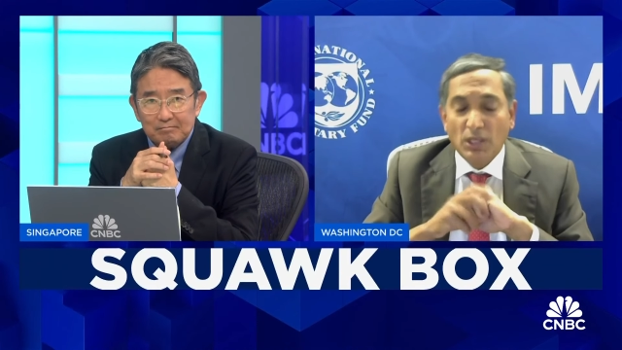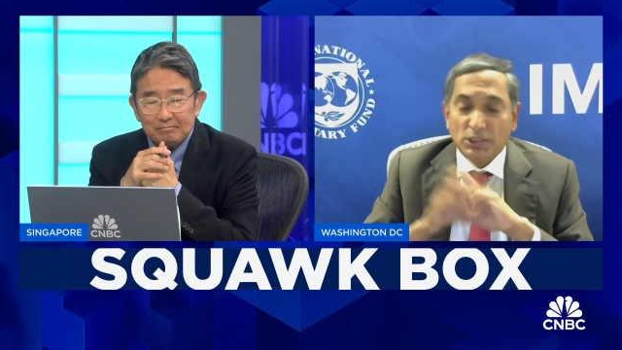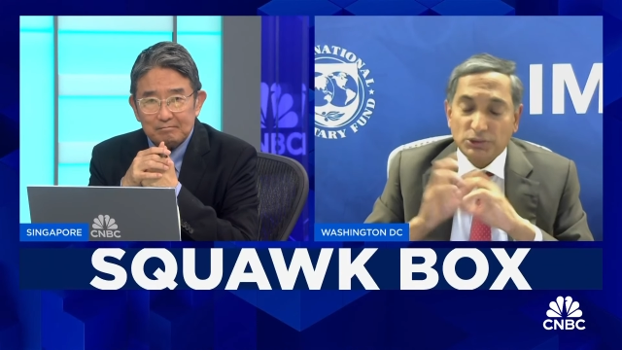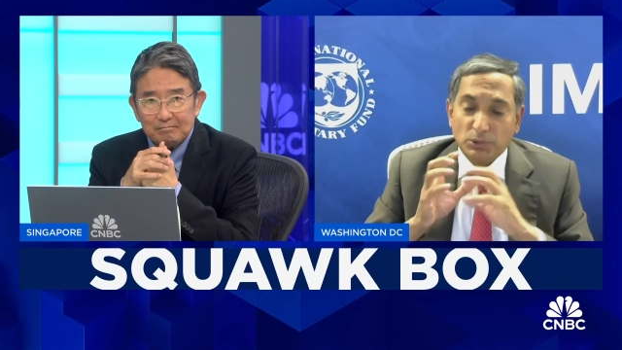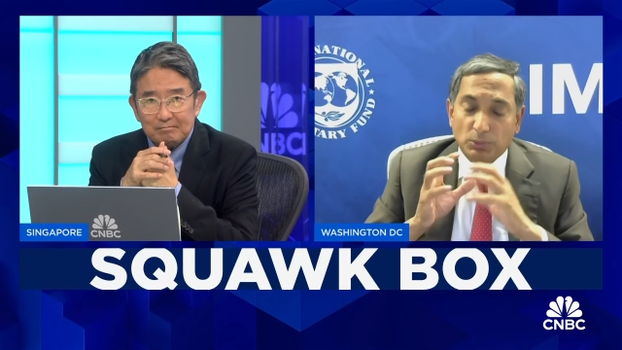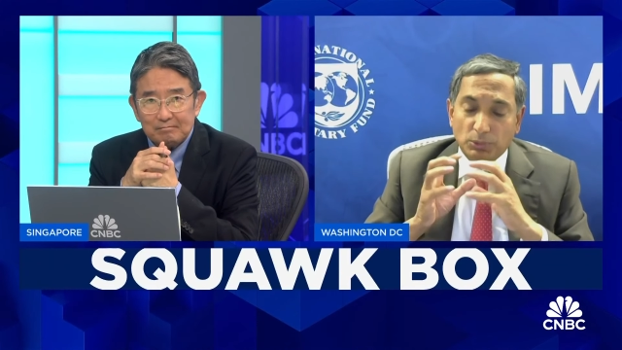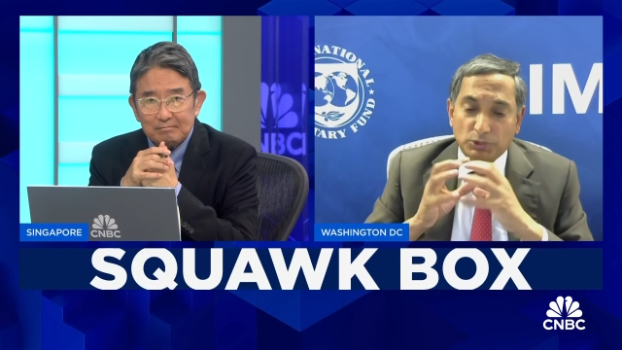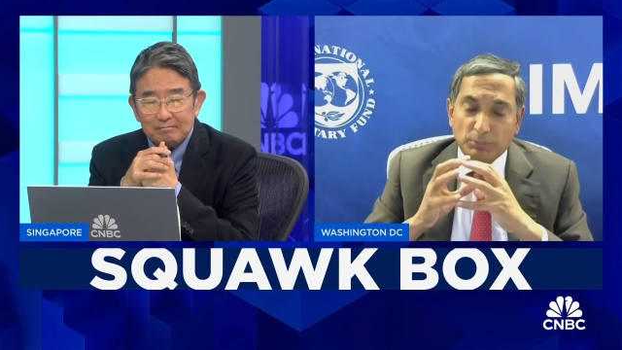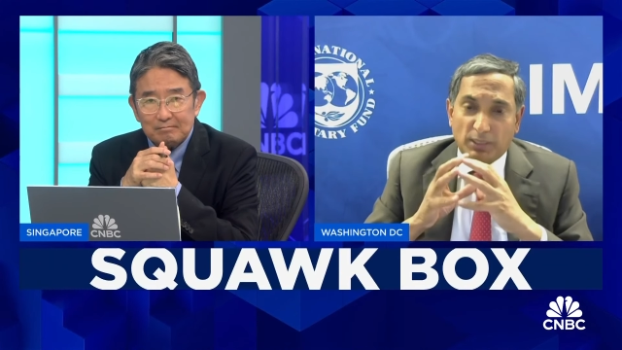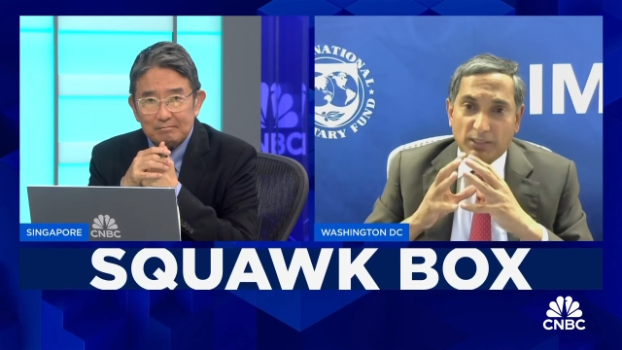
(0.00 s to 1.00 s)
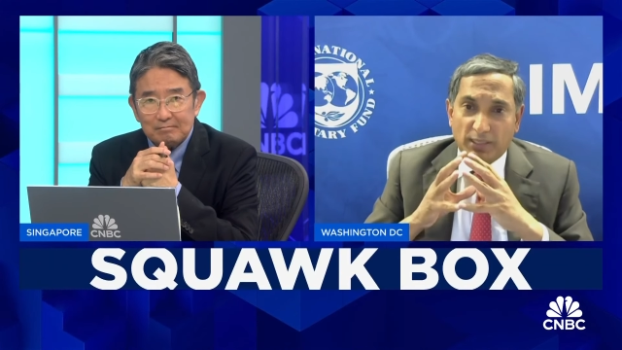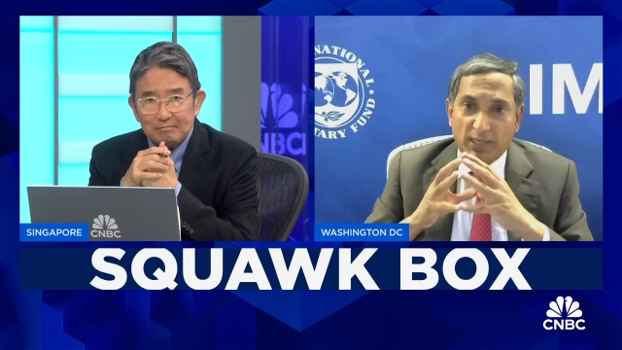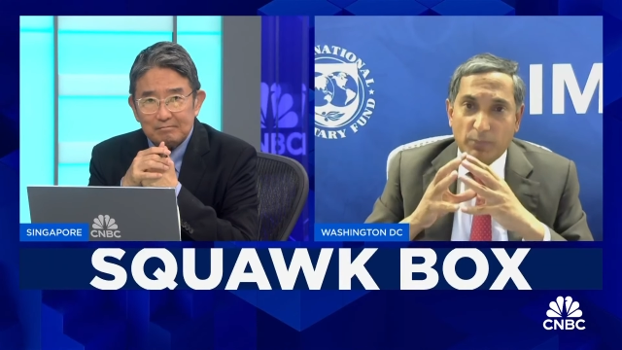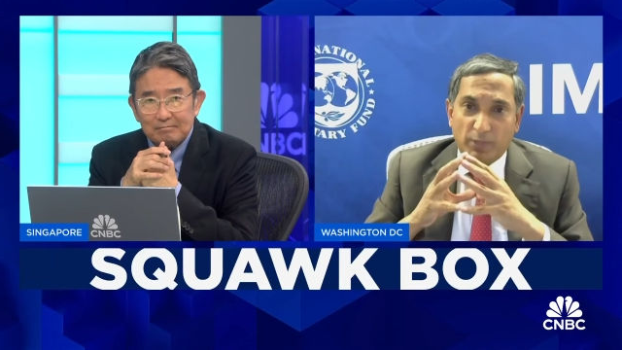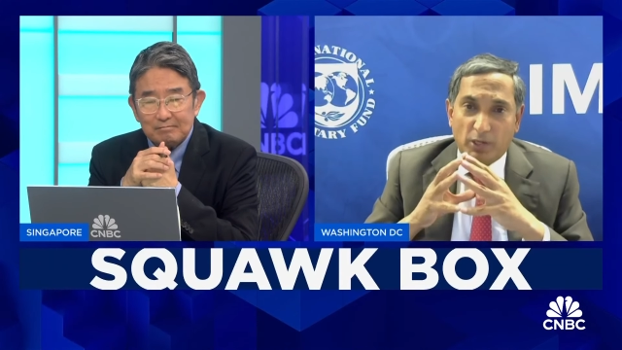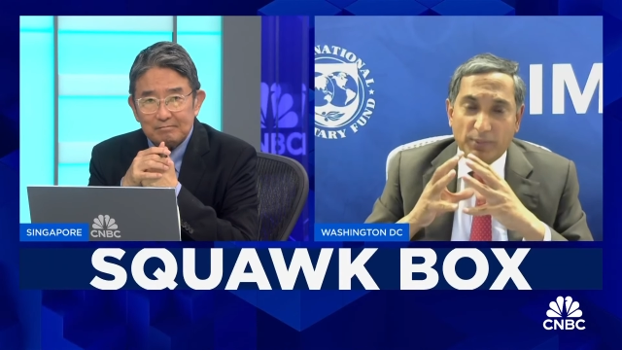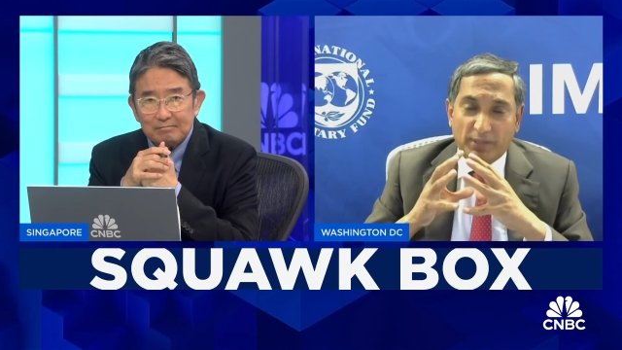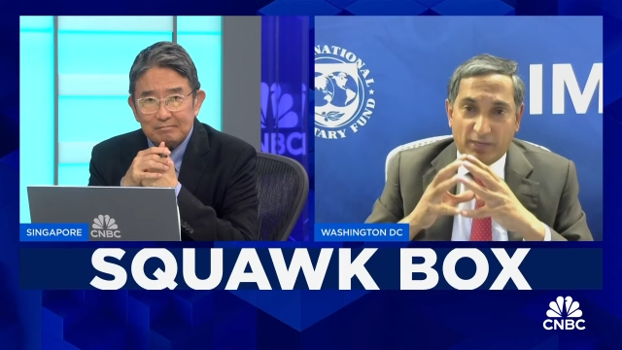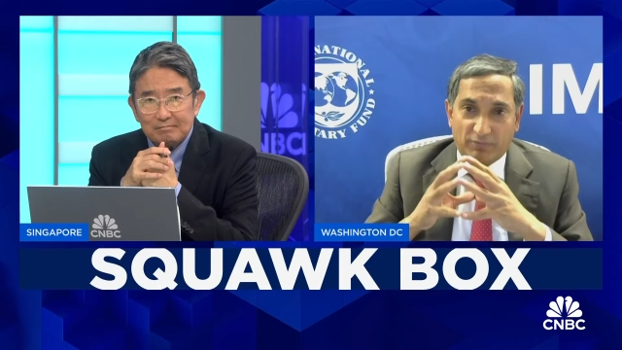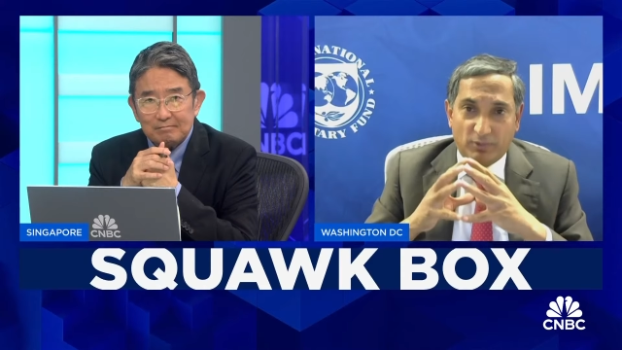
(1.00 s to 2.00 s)
Speaker 1: So, so Martin, again, we have to be
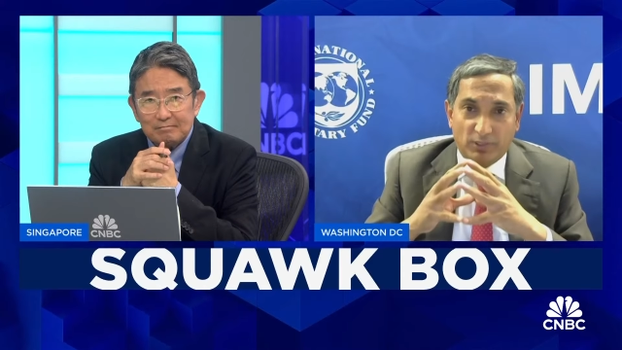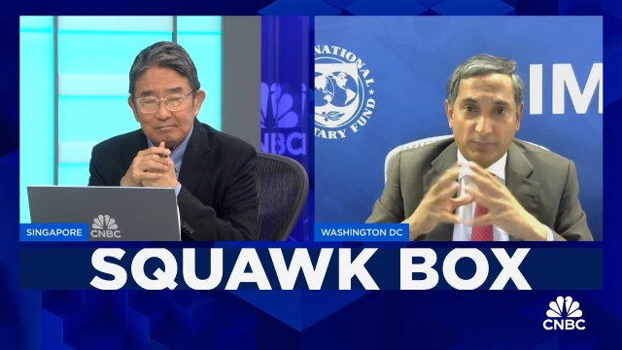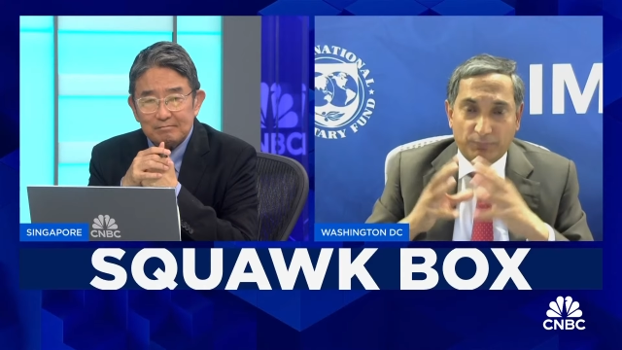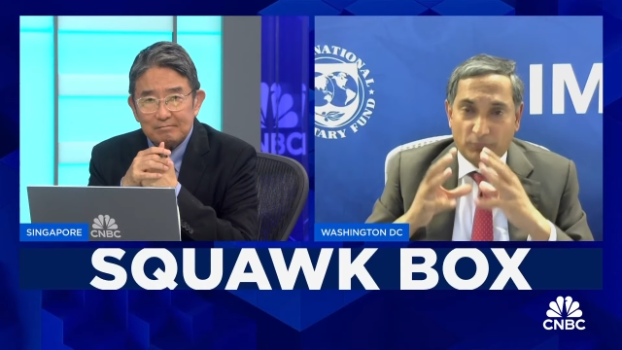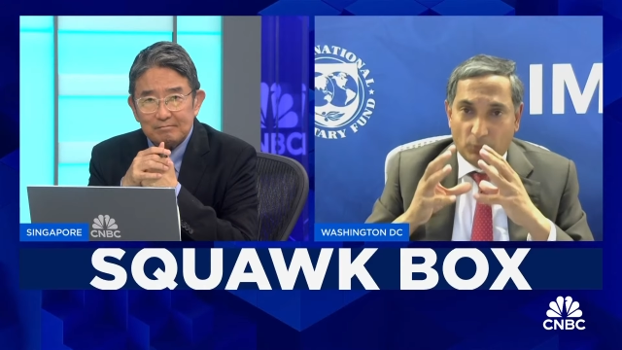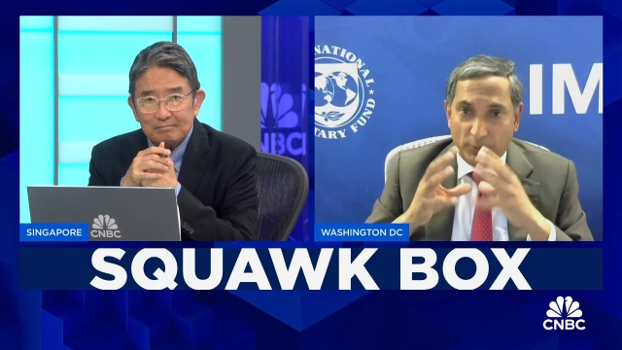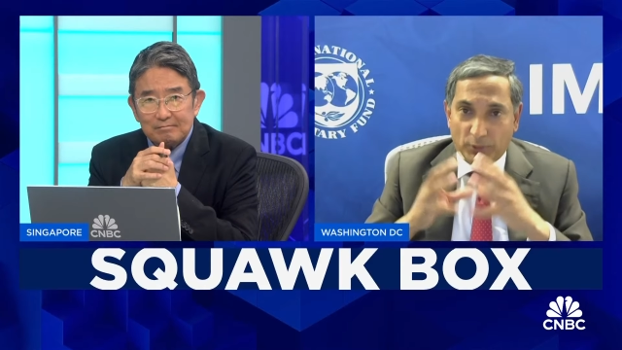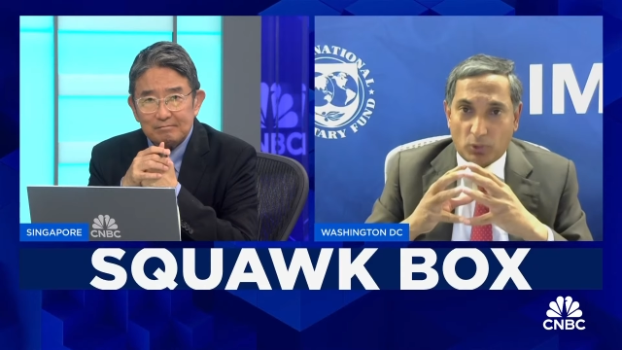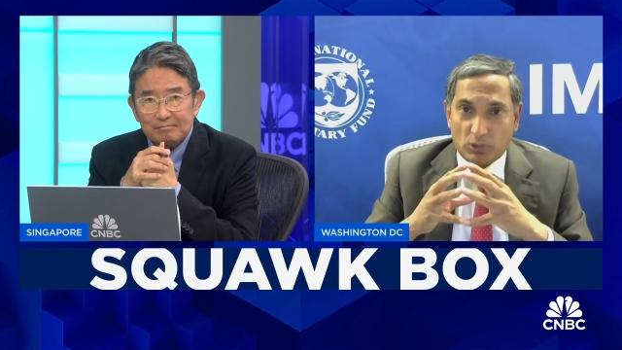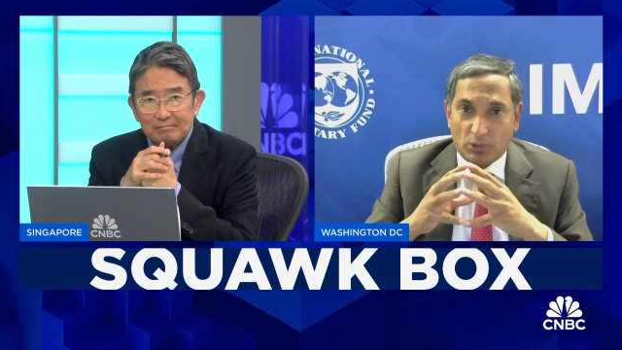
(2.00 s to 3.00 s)
careful here. We talked